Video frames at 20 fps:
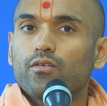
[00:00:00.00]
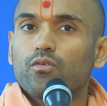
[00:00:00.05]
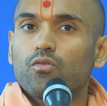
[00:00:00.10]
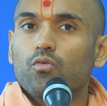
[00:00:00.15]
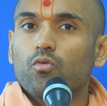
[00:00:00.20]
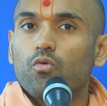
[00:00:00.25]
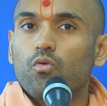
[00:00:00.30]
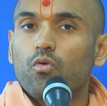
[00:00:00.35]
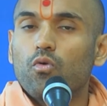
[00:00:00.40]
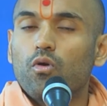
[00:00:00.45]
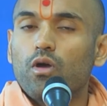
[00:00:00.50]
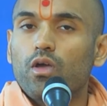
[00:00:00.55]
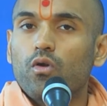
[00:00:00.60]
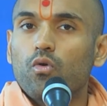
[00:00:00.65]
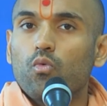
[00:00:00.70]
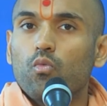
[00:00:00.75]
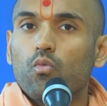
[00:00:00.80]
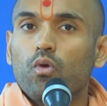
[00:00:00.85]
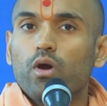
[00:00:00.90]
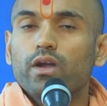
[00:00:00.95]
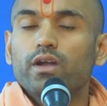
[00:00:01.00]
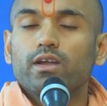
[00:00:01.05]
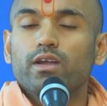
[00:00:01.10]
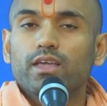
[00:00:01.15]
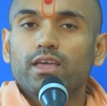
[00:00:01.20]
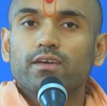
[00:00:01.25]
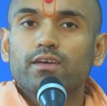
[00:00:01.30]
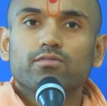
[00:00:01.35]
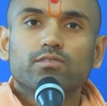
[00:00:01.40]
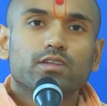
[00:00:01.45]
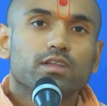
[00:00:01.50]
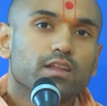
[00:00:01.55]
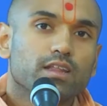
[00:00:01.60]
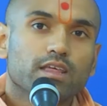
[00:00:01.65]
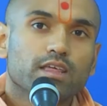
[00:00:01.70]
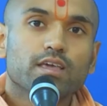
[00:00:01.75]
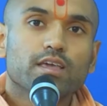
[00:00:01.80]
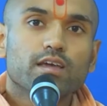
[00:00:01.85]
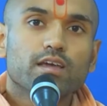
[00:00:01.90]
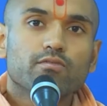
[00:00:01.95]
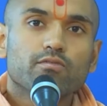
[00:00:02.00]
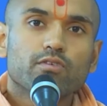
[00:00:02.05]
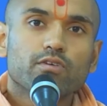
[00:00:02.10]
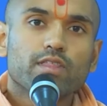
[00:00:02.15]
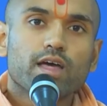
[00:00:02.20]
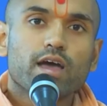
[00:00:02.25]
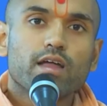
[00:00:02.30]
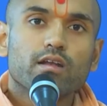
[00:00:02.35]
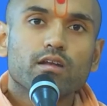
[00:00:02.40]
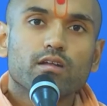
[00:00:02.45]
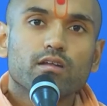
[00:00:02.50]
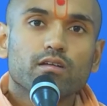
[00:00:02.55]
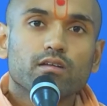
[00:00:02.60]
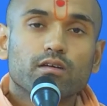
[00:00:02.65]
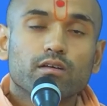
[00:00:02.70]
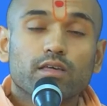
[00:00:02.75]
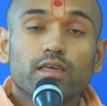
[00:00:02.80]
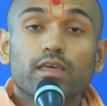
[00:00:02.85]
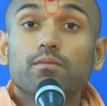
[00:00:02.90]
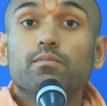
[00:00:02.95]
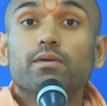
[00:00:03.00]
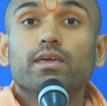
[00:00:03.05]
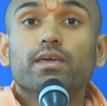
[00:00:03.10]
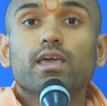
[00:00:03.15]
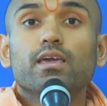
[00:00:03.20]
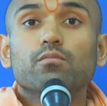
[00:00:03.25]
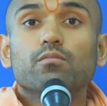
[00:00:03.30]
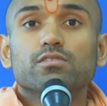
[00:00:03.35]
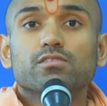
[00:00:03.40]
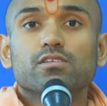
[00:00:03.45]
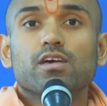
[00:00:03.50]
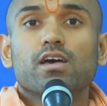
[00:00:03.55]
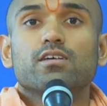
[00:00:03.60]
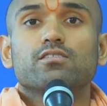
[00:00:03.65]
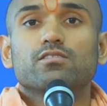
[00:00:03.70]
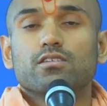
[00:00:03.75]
what gift did he get for that? He became assassinated.